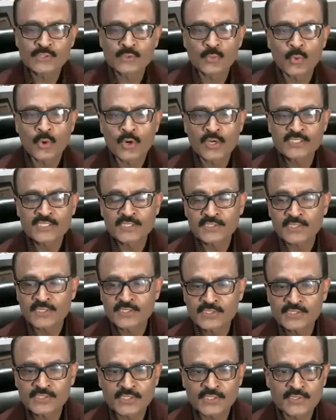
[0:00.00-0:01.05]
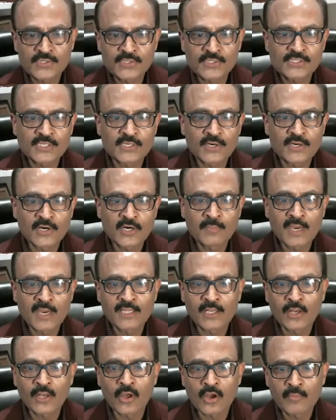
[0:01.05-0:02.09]
voice and concerns heard by the
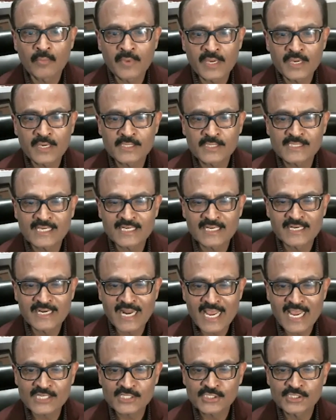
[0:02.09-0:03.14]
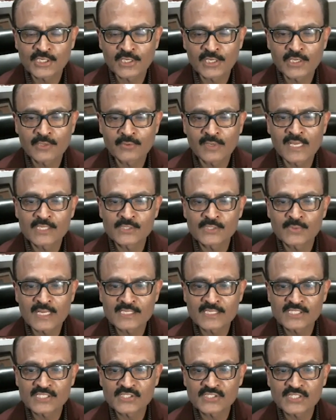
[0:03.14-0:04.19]
lawmakers at a national level as well
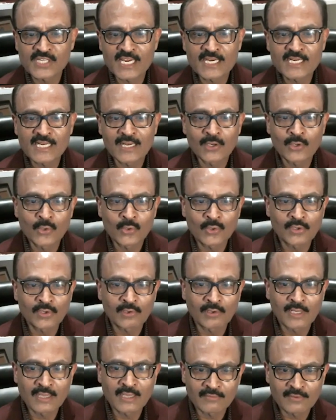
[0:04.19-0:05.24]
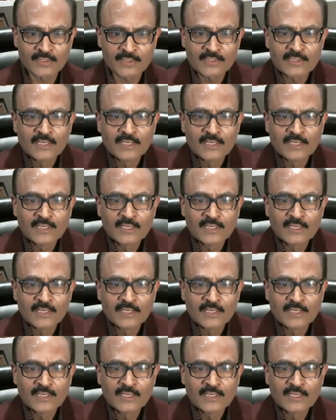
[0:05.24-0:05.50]
as the state and local level?